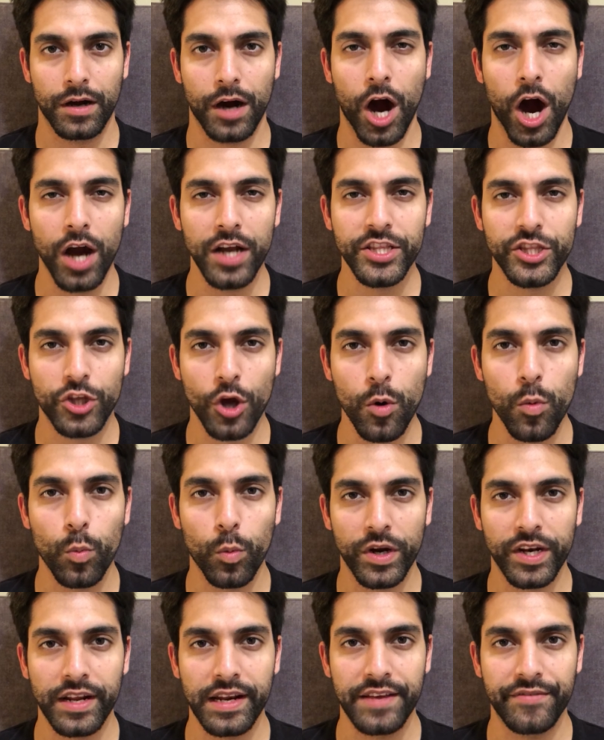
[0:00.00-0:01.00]
I don't
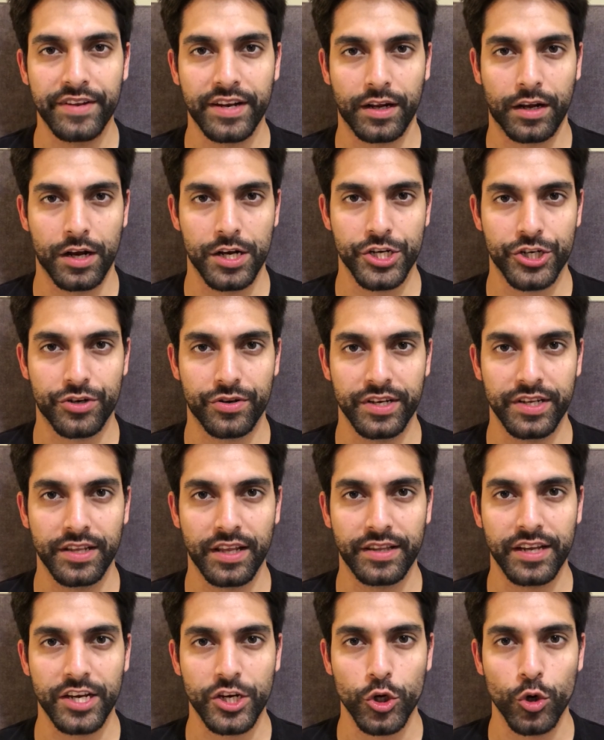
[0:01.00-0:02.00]
want to live in a country
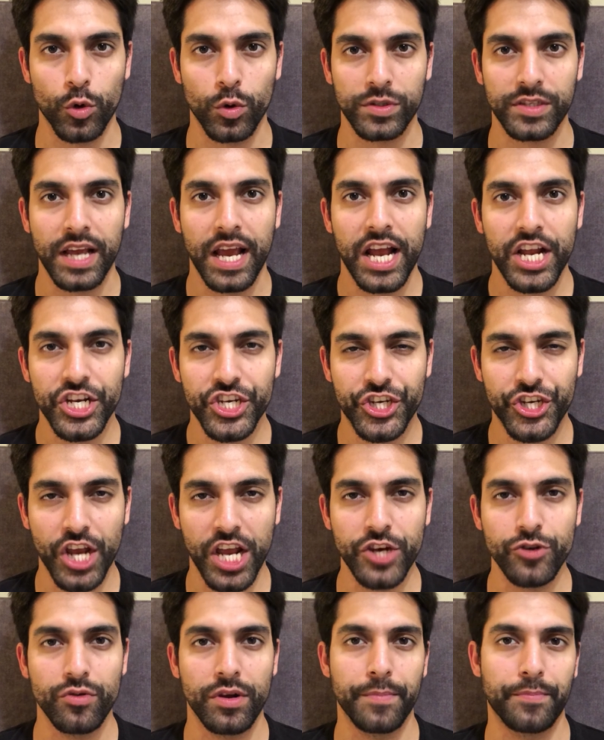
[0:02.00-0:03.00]
that ignores
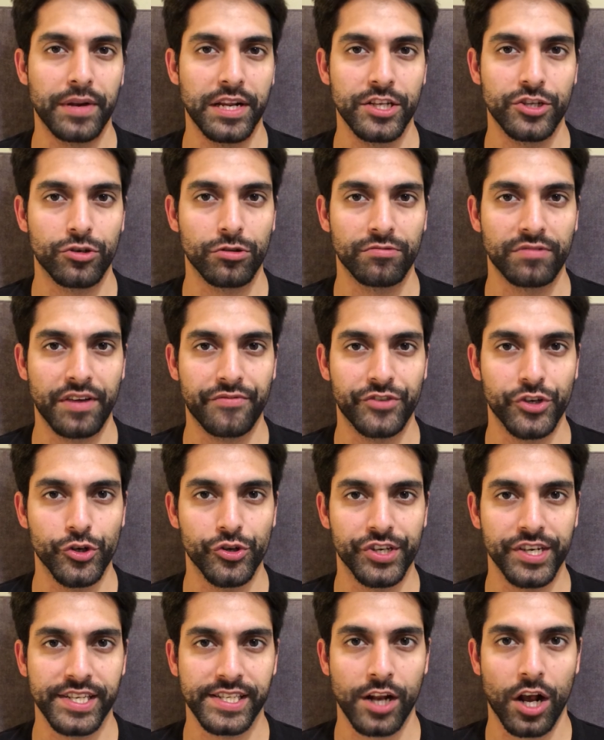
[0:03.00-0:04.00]
genuine political
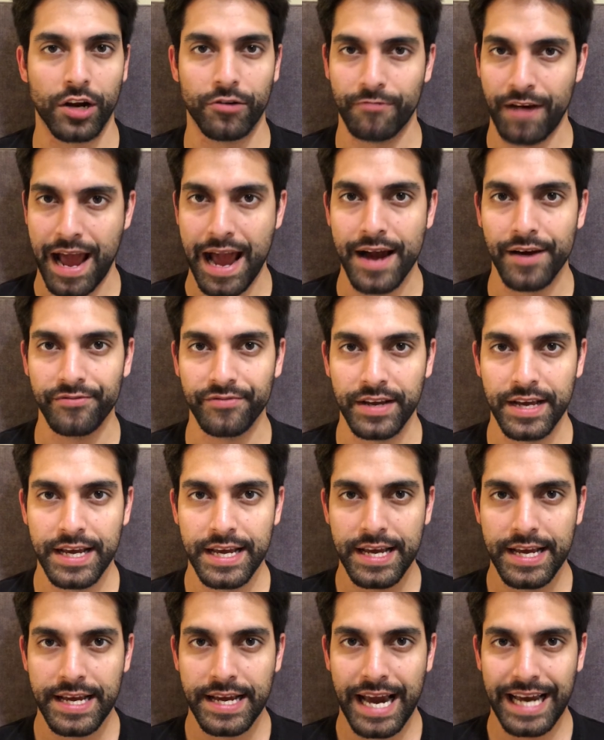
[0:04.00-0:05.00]
refugees like Rahaf
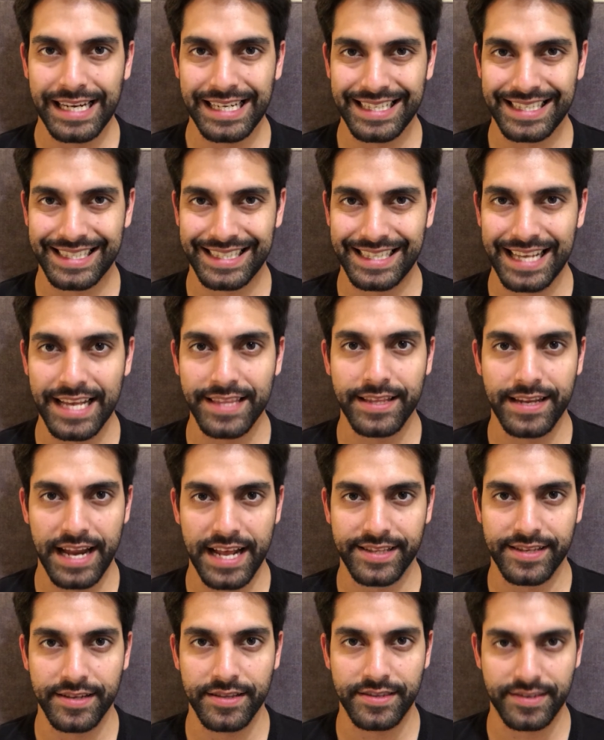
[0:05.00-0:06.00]
and instead
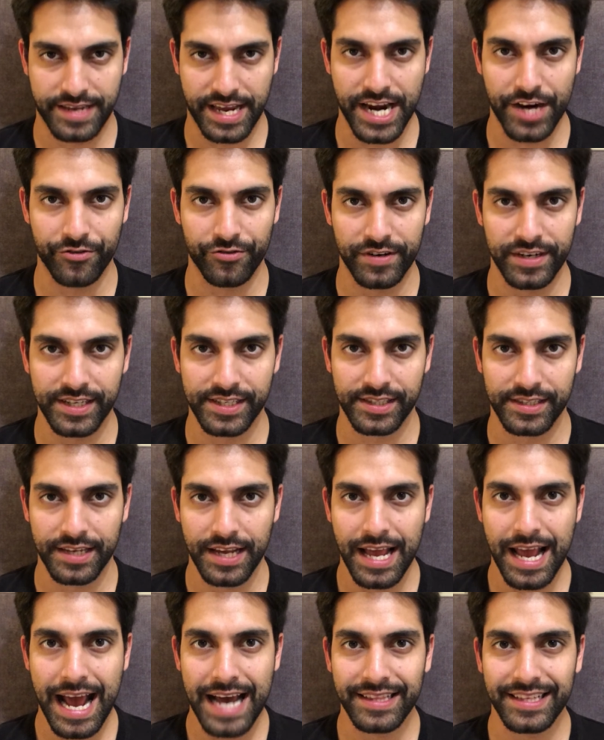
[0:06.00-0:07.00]
let in terrorists
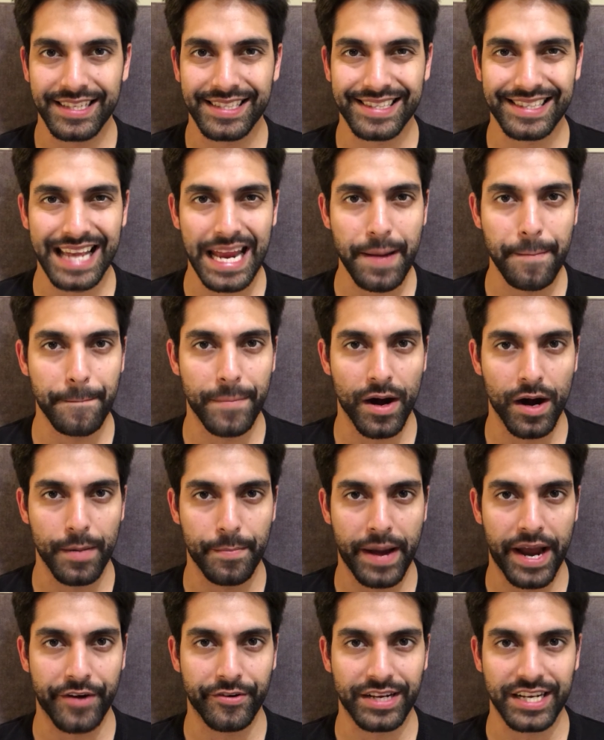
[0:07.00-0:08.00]
and the same
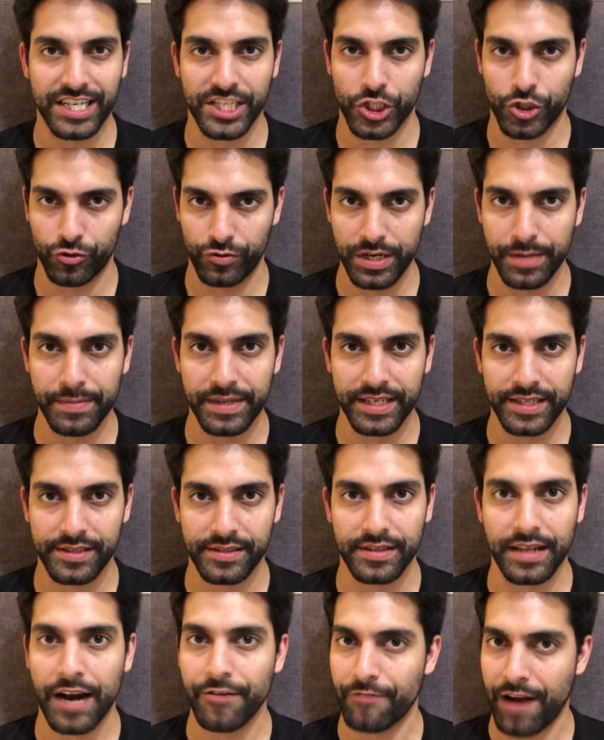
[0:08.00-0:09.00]
barbaric
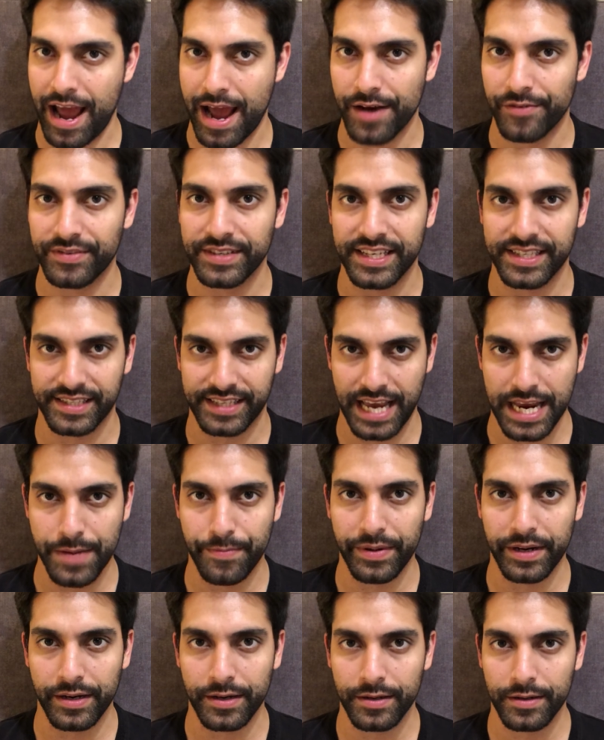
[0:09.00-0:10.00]
extremists that Rahaf is
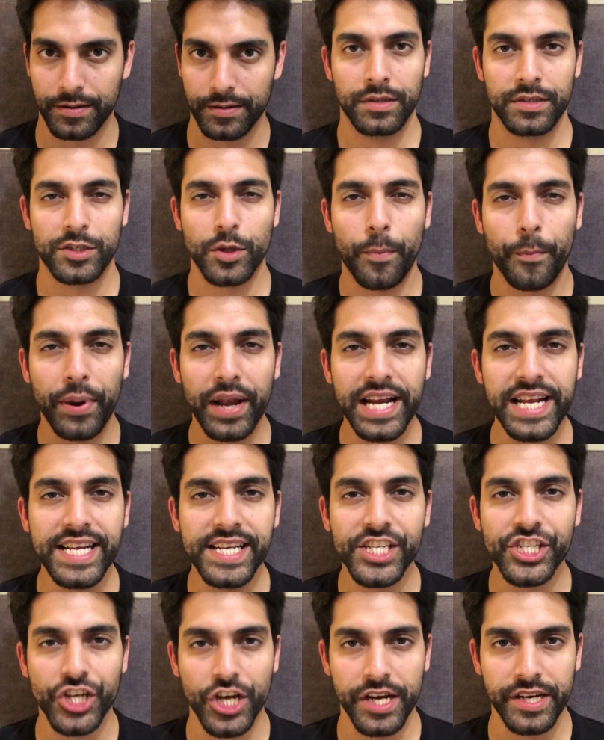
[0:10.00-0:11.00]
escaping. So
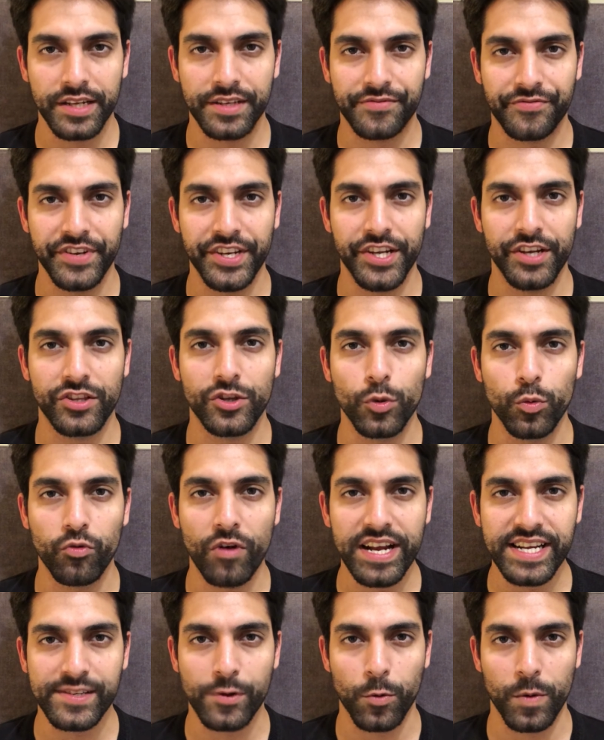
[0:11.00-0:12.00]
please share this video to
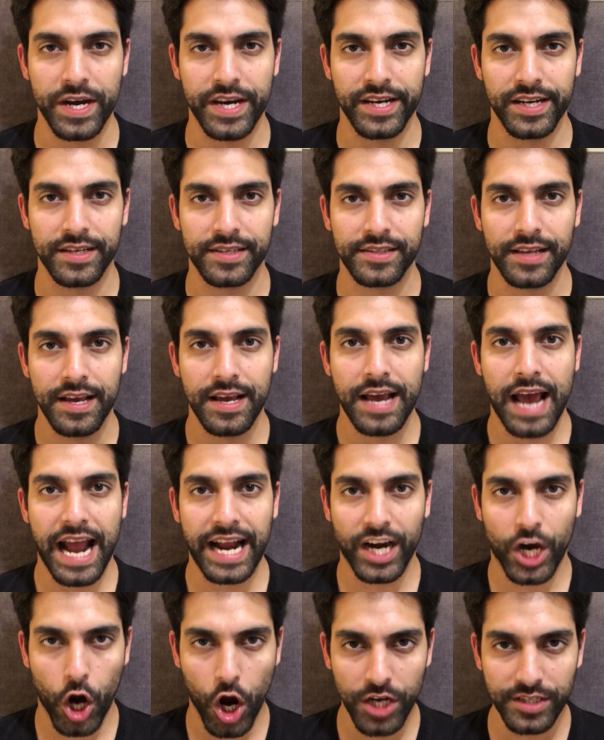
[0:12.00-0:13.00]
raise awareness
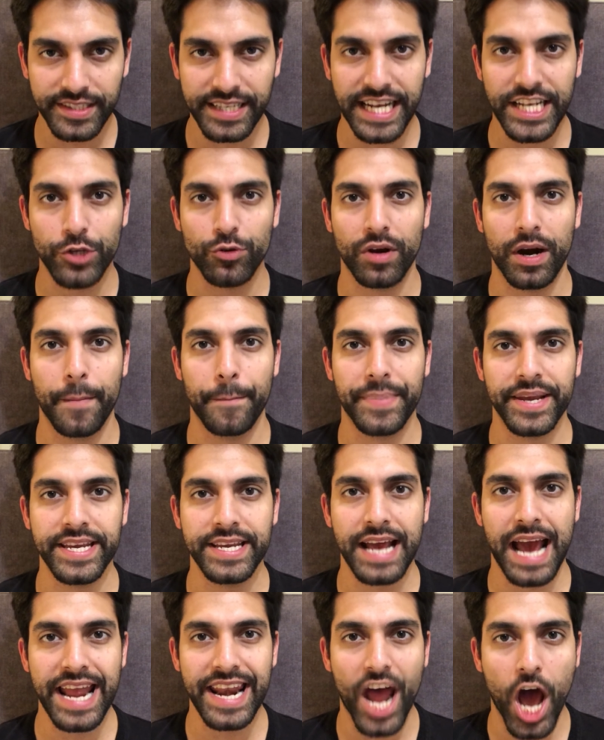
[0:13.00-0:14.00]
and contact your
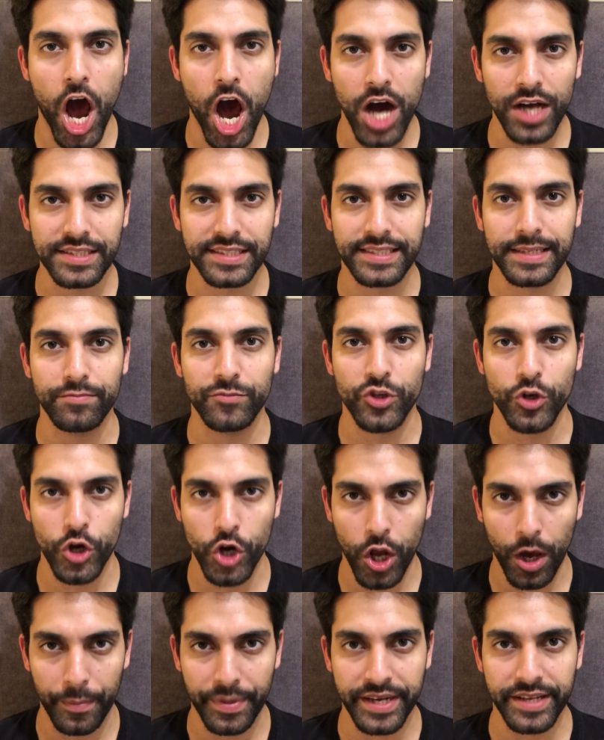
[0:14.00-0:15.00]
MP and ask them to
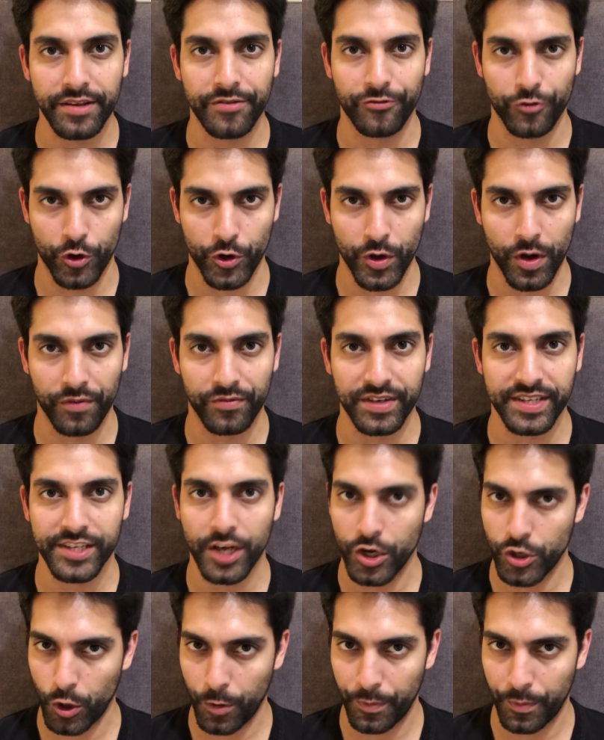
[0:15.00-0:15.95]
lobby the Foreign Office on